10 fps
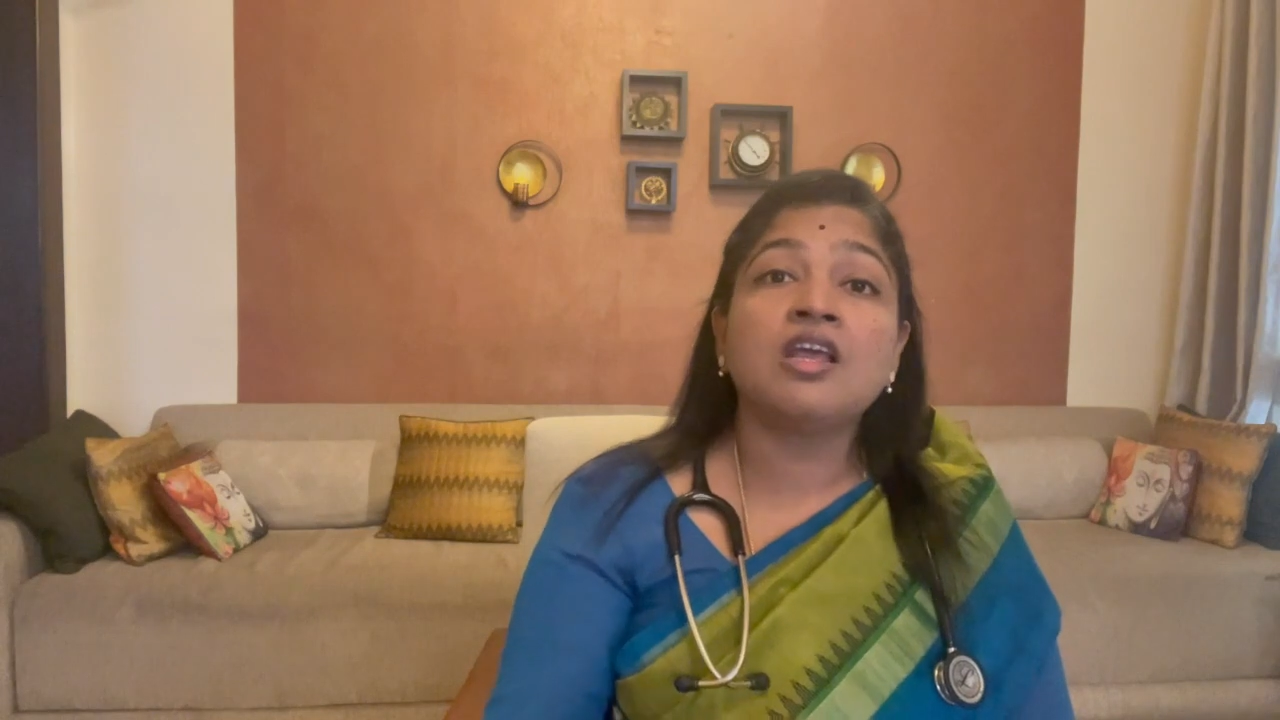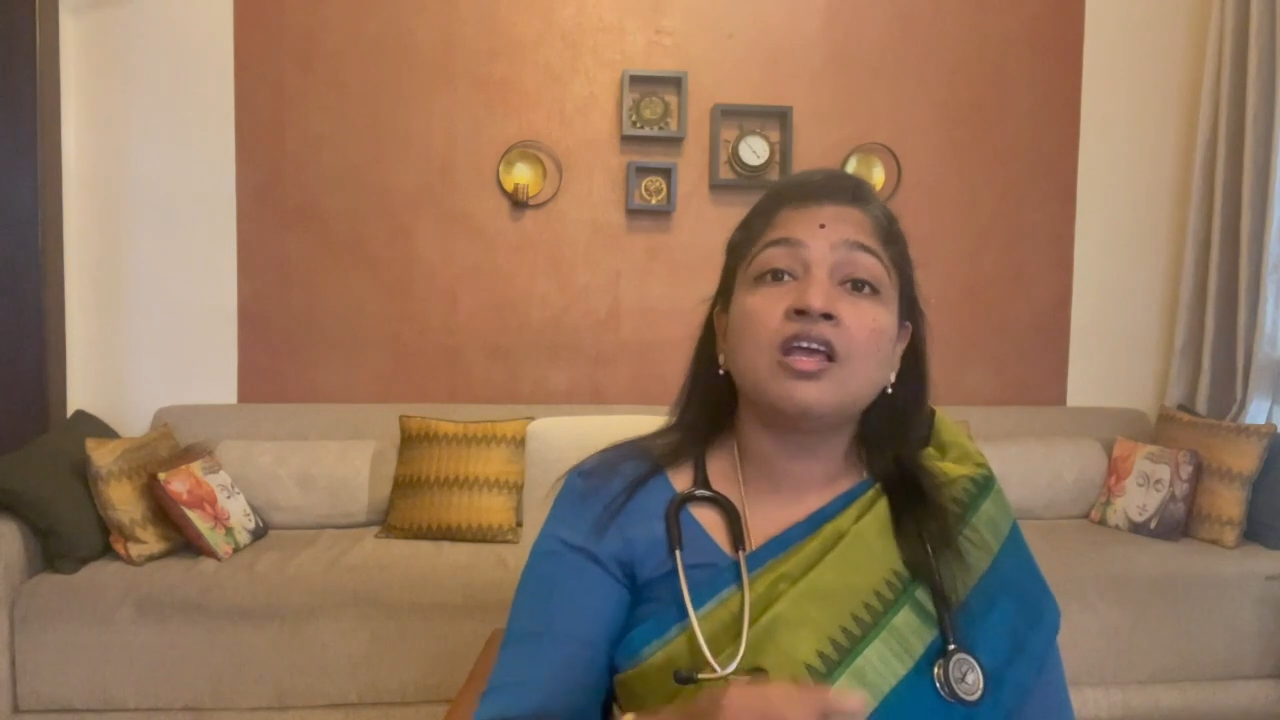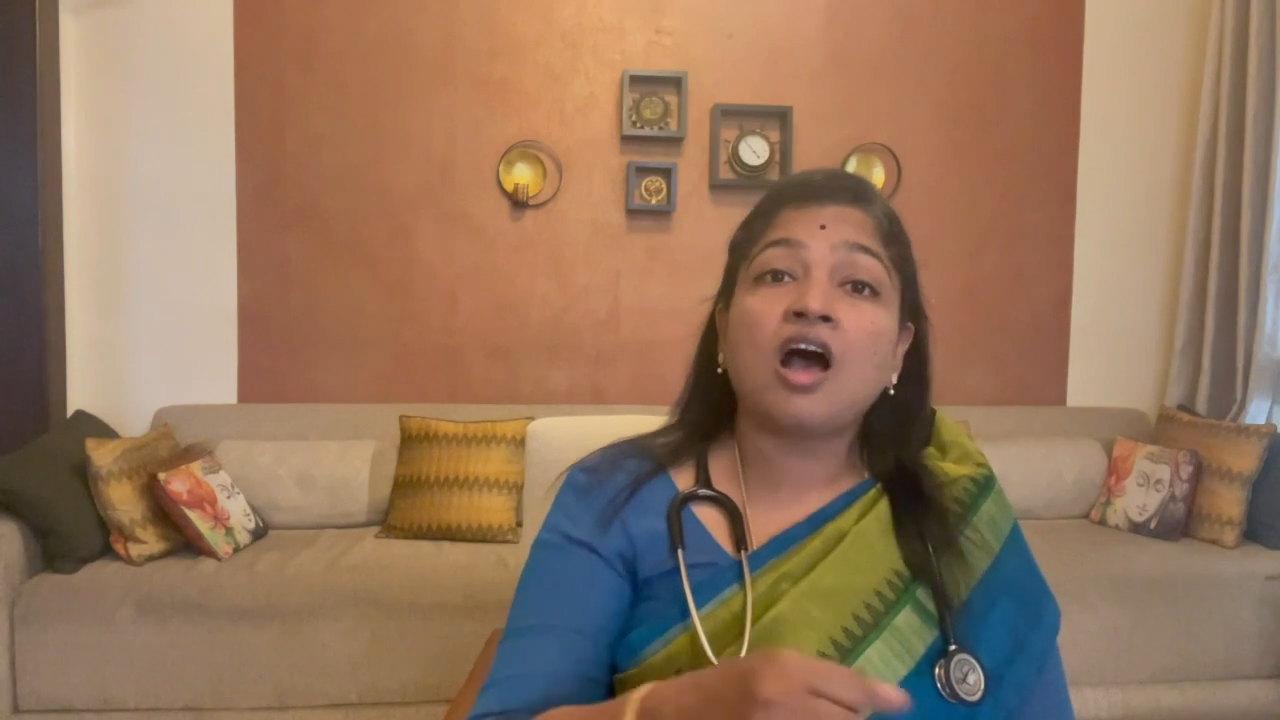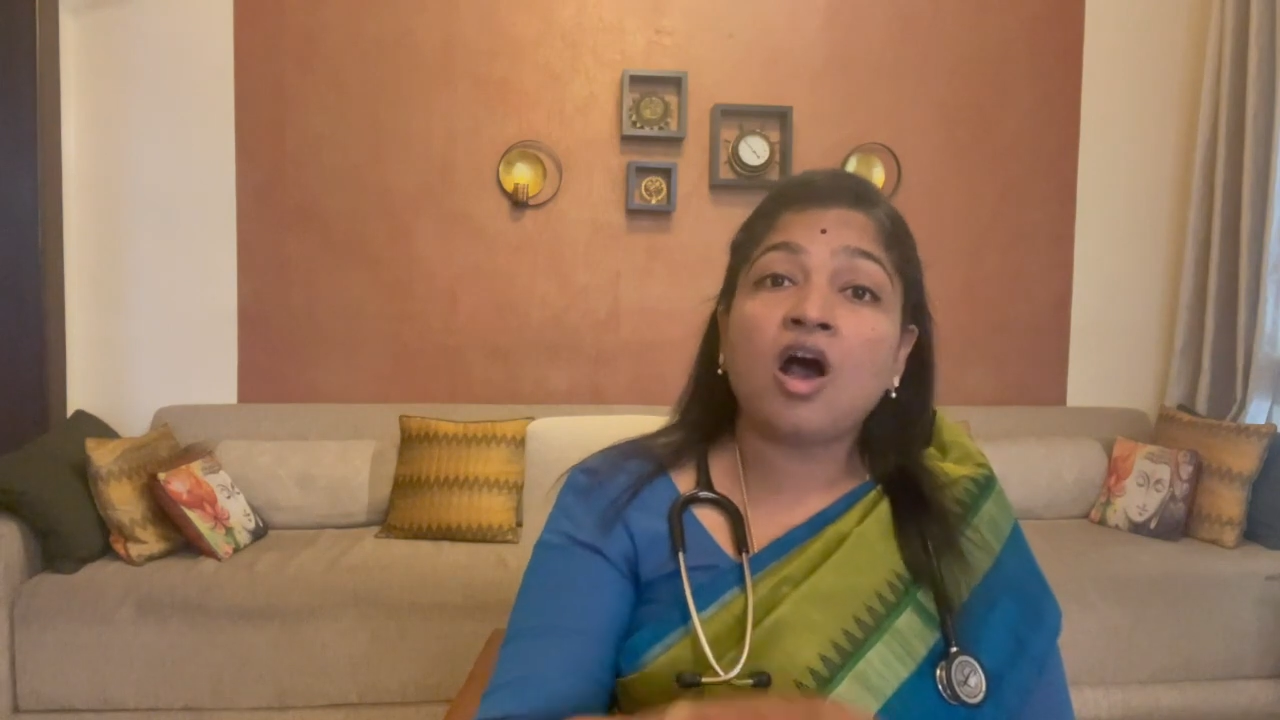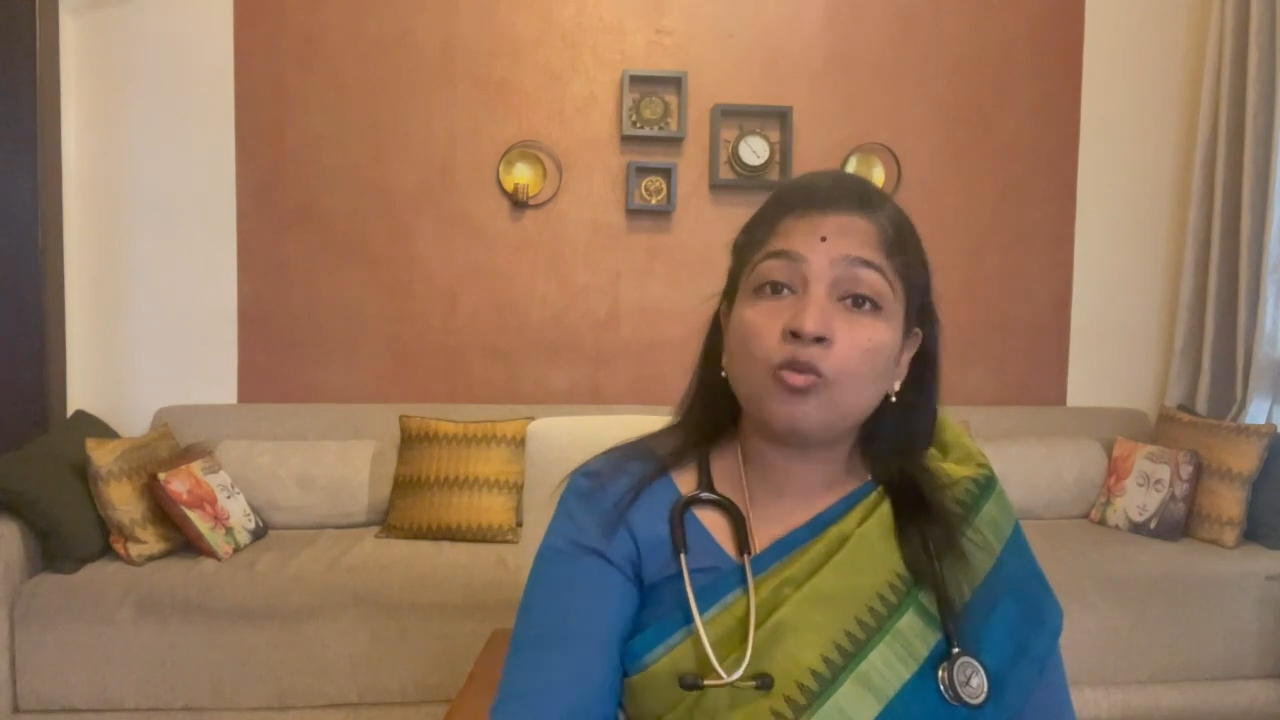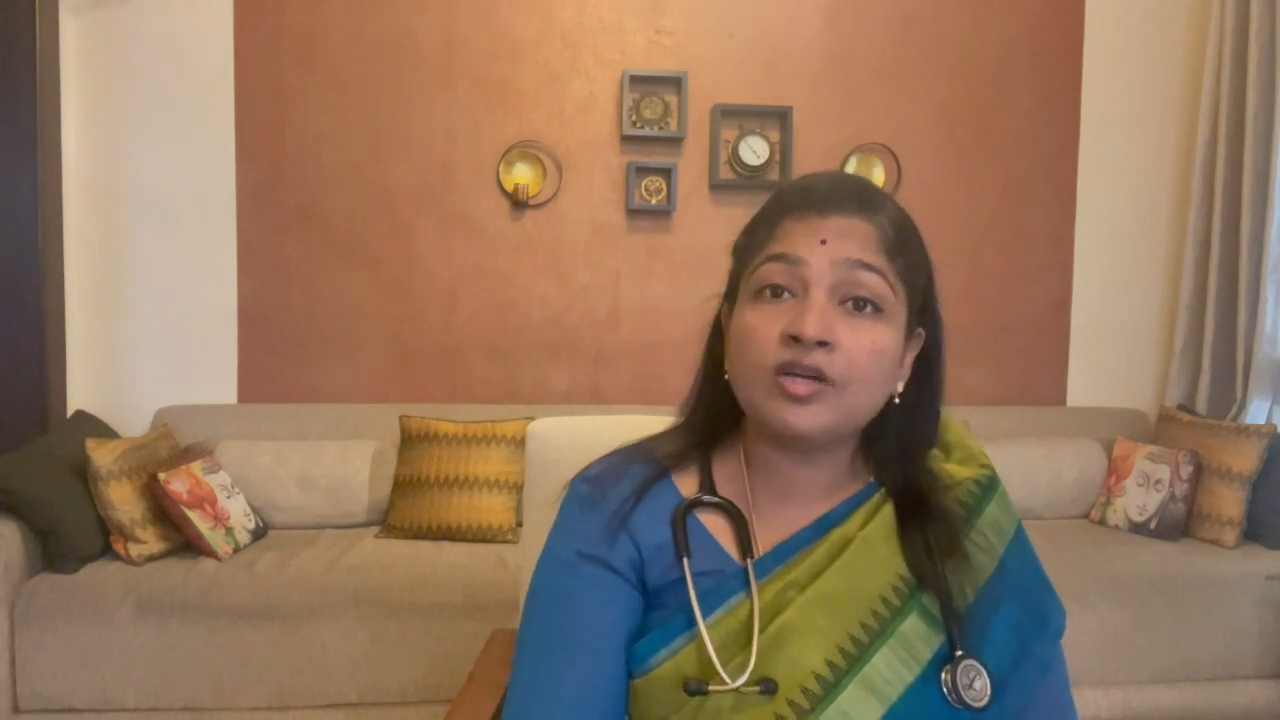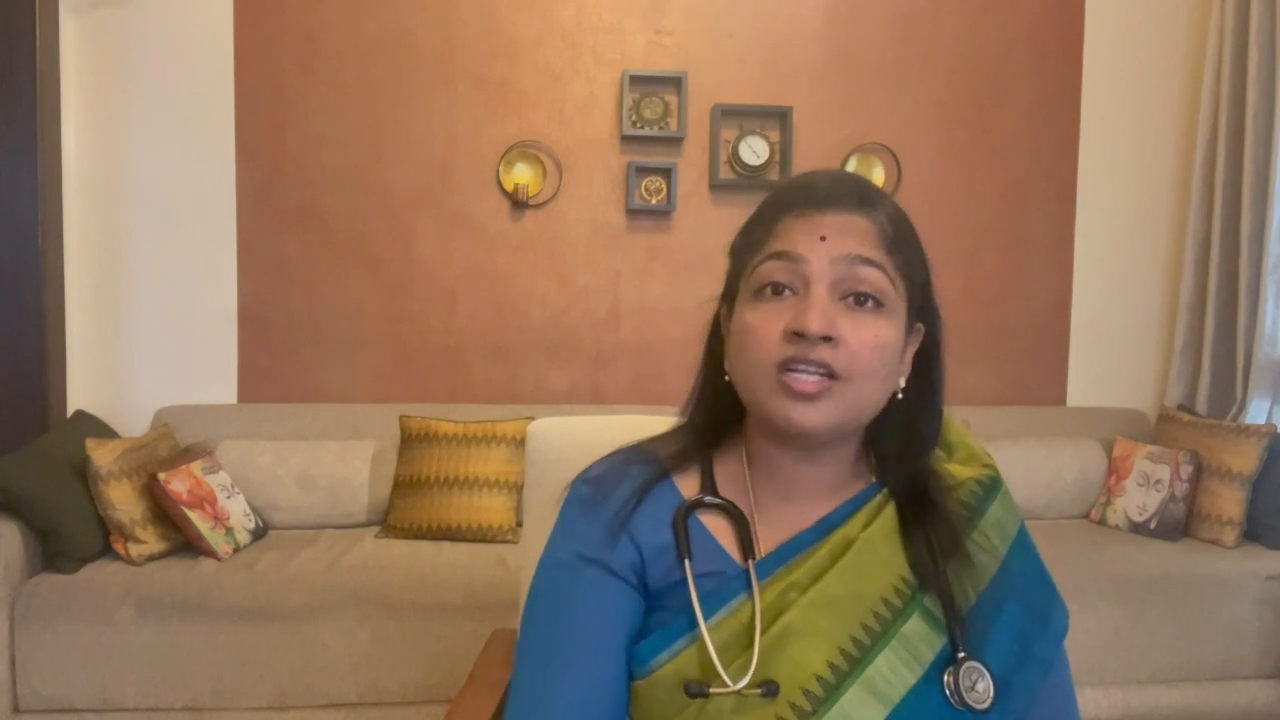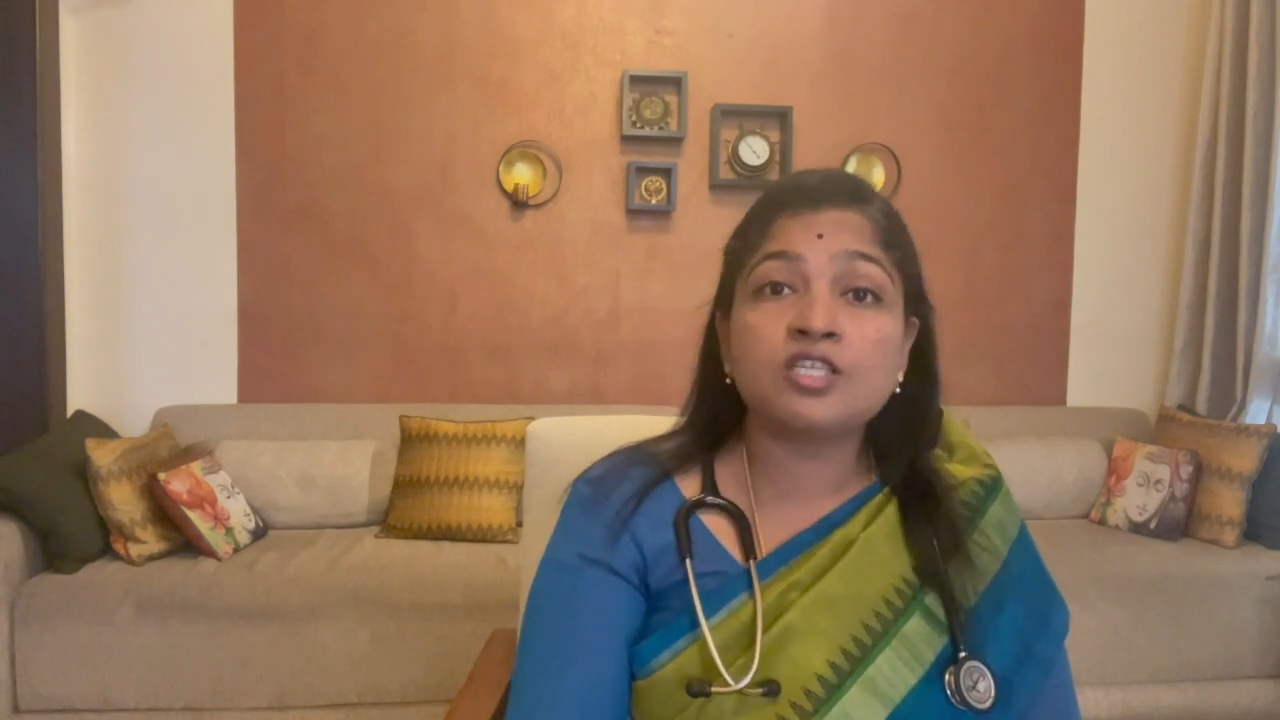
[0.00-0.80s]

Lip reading: how it is